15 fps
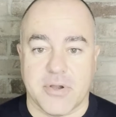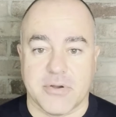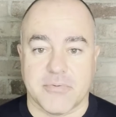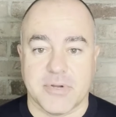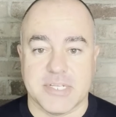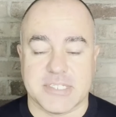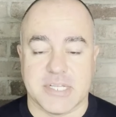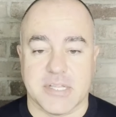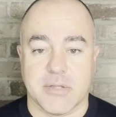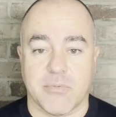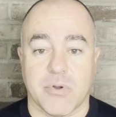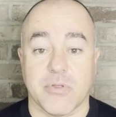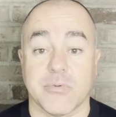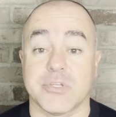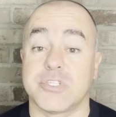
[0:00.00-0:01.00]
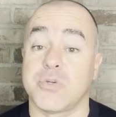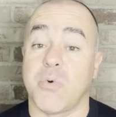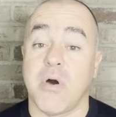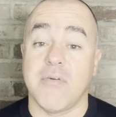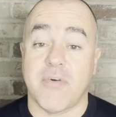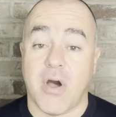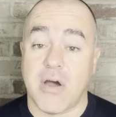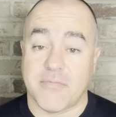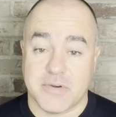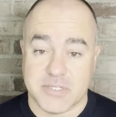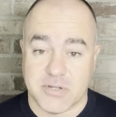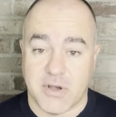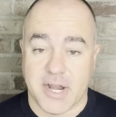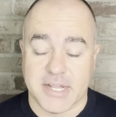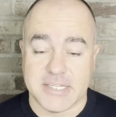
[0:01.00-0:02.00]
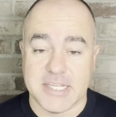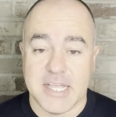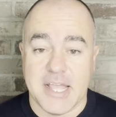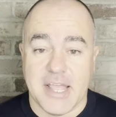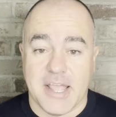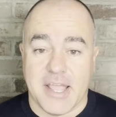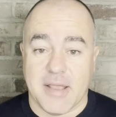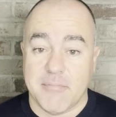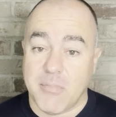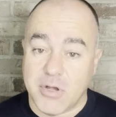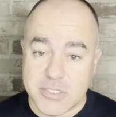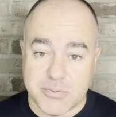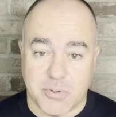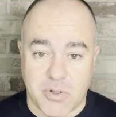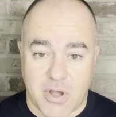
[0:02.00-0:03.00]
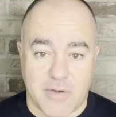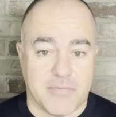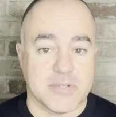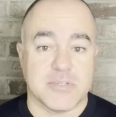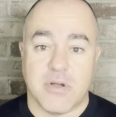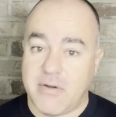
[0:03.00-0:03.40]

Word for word: here recently where there was 12 offers on it and multiple offers.